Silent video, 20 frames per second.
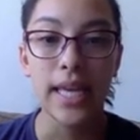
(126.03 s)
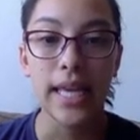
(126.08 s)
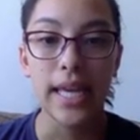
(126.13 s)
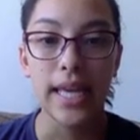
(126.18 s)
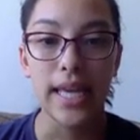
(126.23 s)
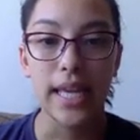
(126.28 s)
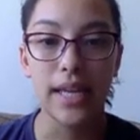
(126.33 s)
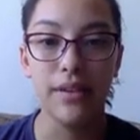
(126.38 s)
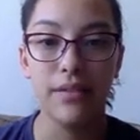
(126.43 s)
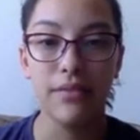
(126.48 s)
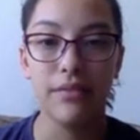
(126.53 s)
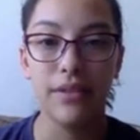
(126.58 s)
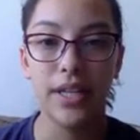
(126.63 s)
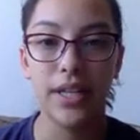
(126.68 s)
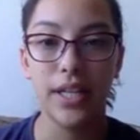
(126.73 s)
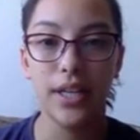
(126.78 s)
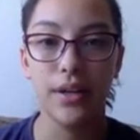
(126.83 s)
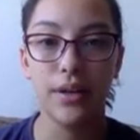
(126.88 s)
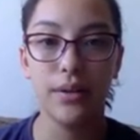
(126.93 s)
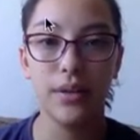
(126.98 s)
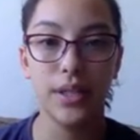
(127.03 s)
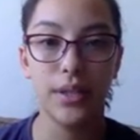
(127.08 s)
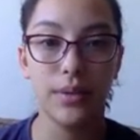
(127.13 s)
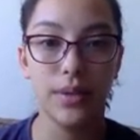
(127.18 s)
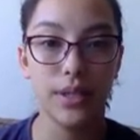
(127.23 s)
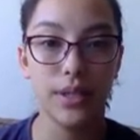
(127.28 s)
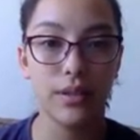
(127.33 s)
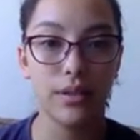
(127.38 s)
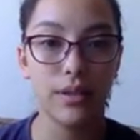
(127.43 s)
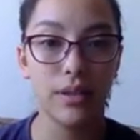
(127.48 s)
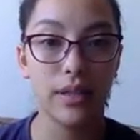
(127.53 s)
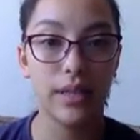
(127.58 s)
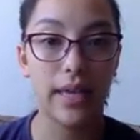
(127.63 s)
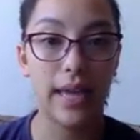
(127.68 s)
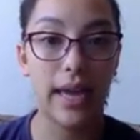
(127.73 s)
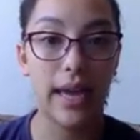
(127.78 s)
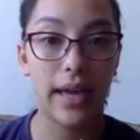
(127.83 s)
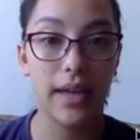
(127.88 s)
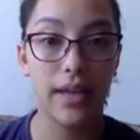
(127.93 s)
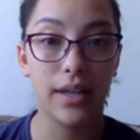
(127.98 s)
In video, you can look
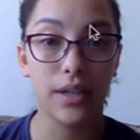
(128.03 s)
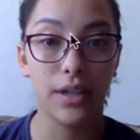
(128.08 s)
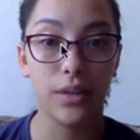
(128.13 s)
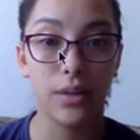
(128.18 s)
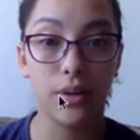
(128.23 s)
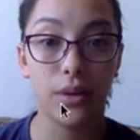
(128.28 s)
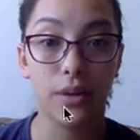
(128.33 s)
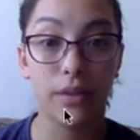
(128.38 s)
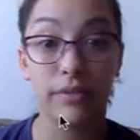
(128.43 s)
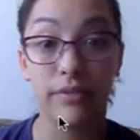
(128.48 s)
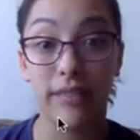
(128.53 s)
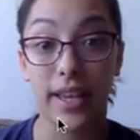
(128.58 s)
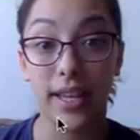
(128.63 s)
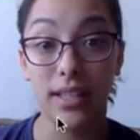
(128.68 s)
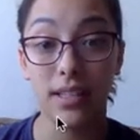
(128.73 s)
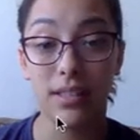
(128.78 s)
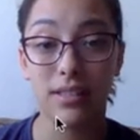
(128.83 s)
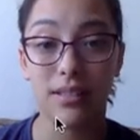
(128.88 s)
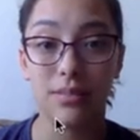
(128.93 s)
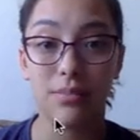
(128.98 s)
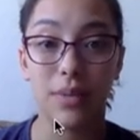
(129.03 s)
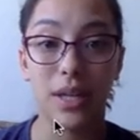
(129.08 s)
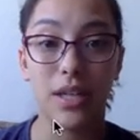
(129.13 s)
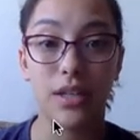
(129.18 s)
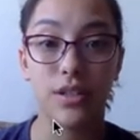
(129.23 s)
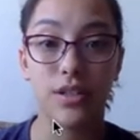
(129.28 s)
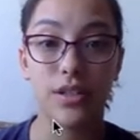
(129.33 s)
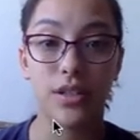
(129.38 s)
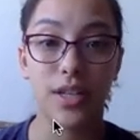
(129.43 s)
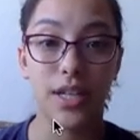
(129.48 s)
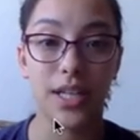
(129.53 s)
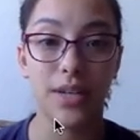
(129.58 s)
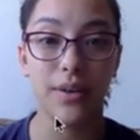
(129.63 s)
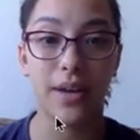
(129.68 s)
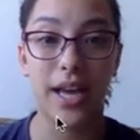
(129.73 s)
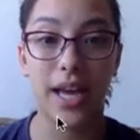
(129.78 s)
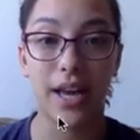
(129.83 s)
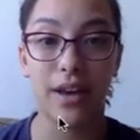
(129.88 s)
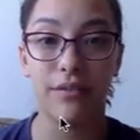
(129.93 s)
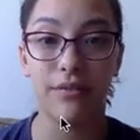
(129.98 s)
at your face. Make sure you
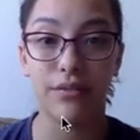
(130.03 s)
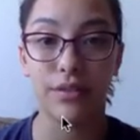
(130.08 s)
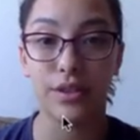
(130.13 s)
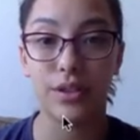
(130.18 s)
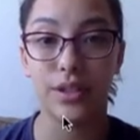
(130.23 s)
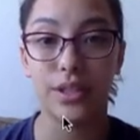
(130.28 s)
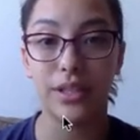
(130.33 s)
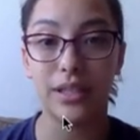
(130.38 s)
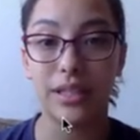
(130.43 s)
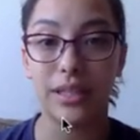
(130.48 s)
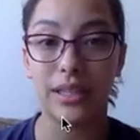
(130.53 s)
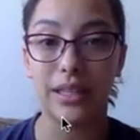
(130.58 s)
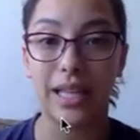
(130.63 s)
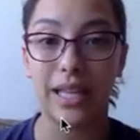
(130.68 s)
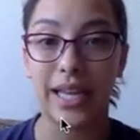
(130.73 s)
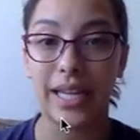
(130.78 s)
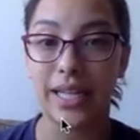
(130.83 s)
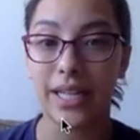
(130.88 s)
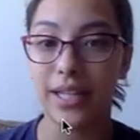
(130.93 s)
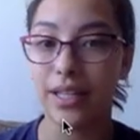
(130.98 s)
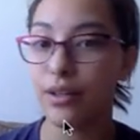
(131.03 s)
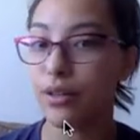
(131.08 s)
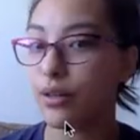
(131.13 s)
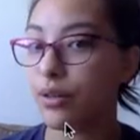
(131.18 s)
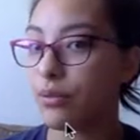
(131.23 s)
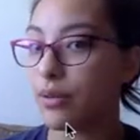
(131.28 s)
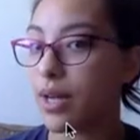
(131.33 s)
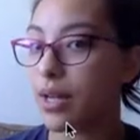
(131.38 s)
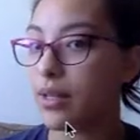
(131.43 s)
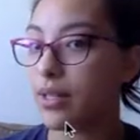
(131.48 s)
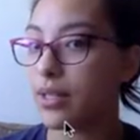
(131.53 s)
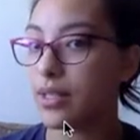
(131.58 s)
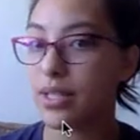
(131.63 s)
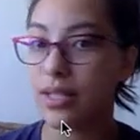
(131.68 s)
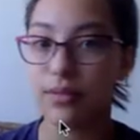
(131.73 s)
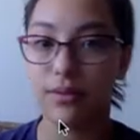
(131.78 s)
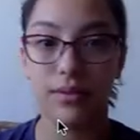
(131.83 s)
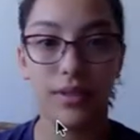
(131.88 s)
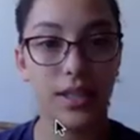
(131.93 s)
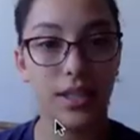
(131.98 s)
have good lighting or
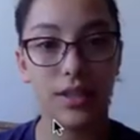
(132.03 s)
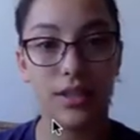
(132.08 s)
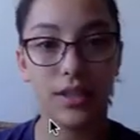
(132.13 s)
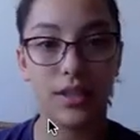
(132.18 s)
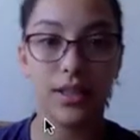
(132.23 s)
relatively good